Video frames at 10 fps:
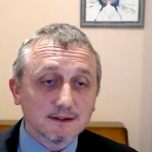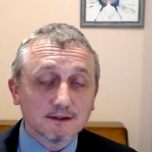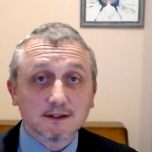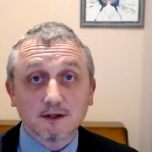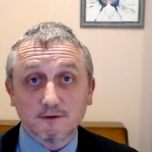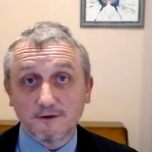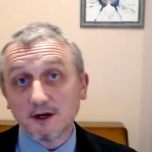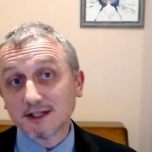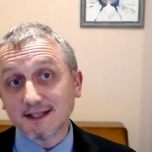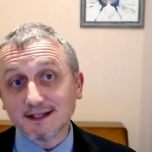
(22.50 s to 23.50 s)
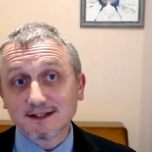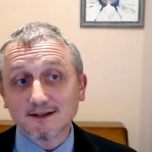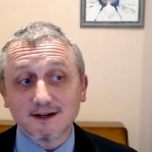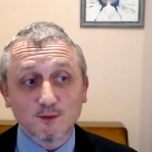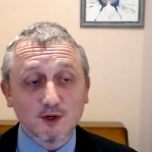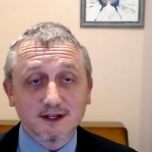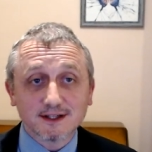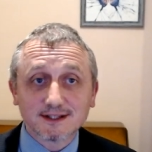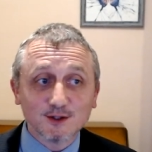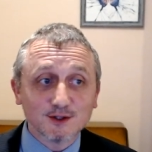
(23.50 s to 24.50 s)
So the first thing is look I'm wearing a
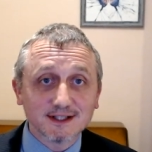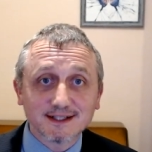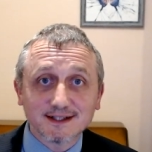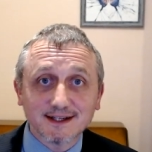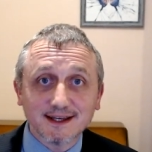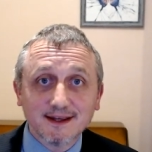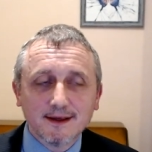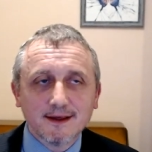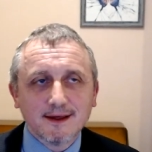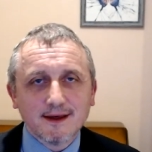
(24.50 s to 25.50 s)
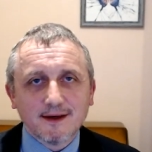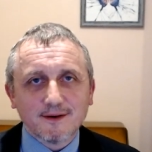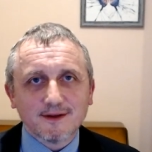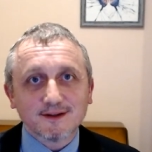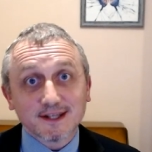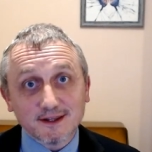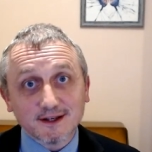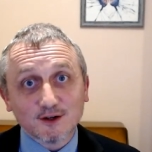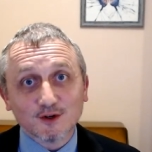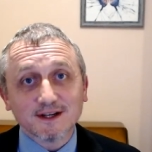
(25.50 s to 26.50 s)
suit and a tie. Something
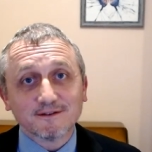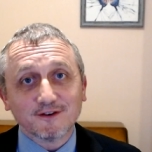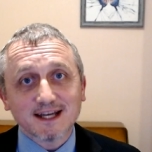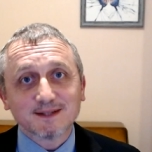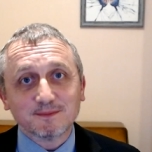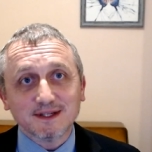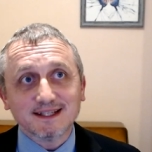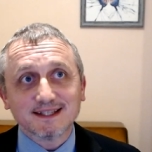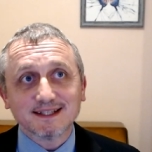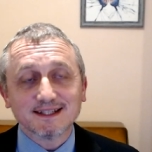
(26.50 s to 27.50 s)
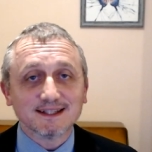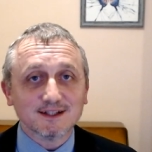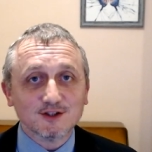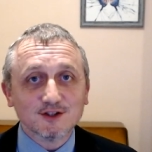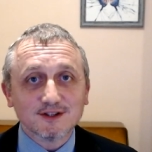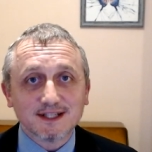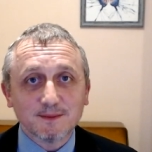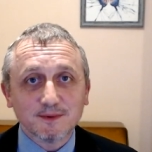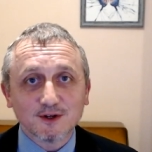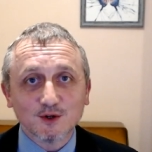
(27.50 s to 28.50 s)
annoying for Aspies is that
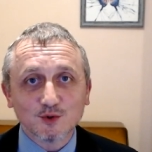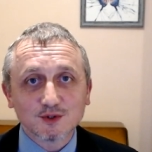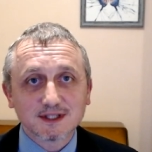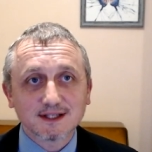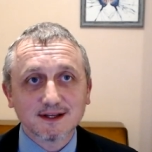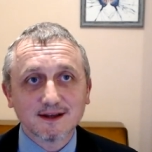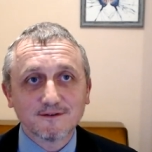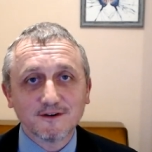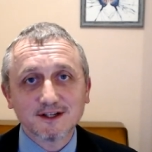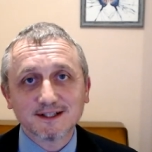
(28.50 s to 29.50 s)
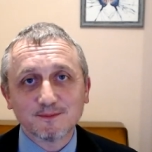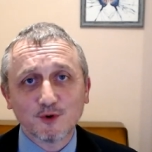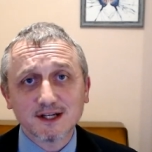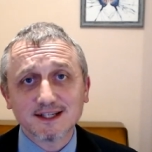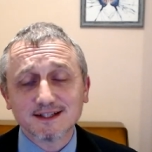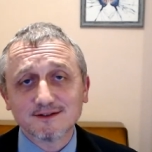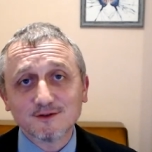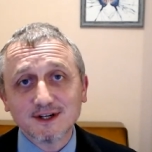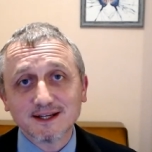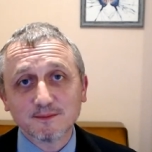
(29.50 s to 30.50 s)
neurotypicals first impressions are
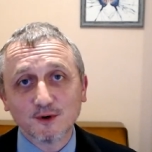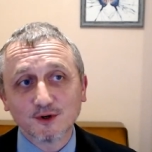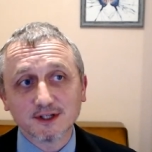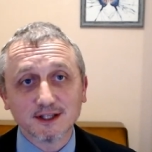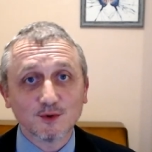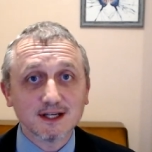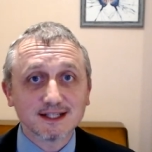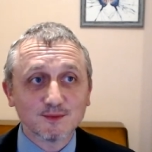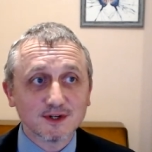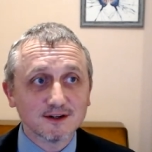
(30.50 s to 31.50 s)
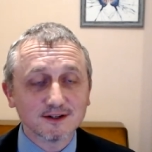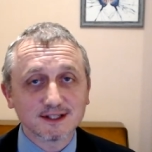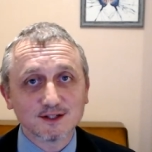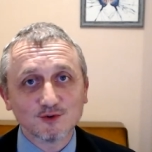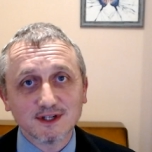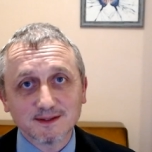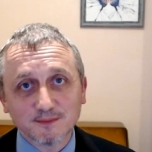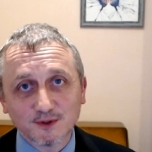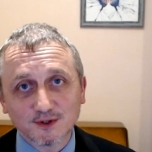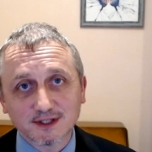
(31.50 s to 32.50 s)
really important. The way someone looks is really
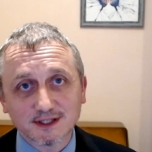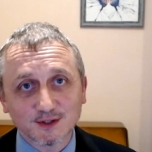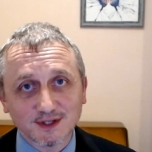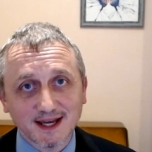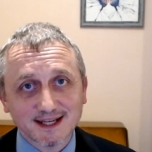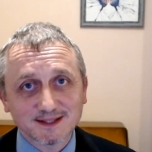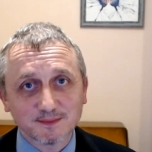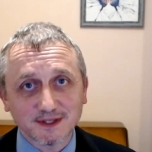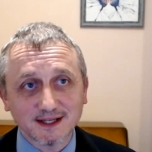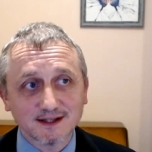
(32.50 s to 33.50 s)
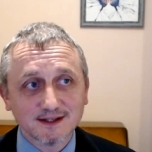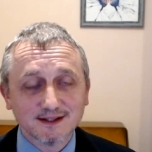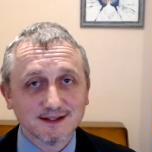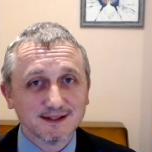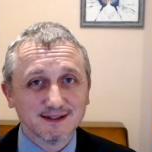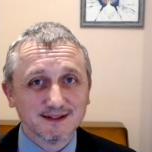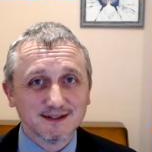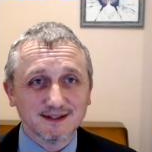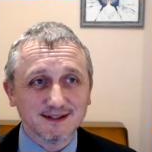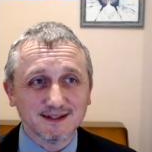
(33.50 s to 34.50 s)
important to an Aspie.
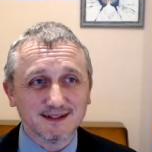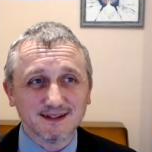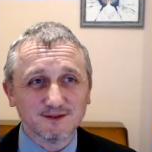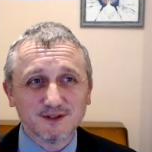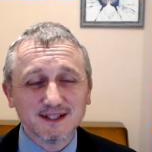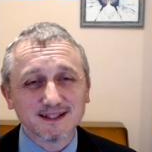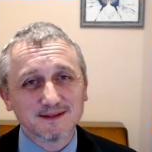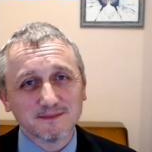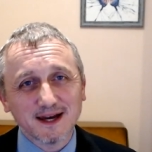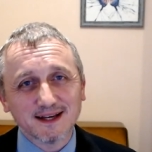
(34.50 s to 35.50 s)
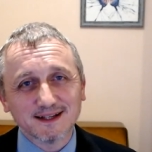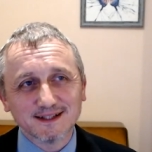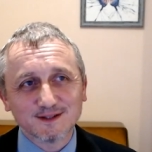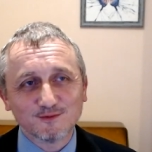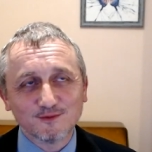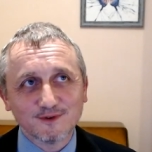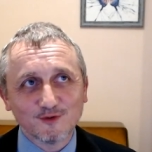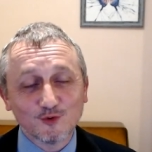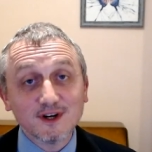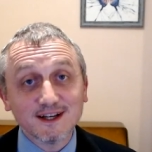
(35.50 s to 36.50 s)
It, it really doesn't matter, and it's really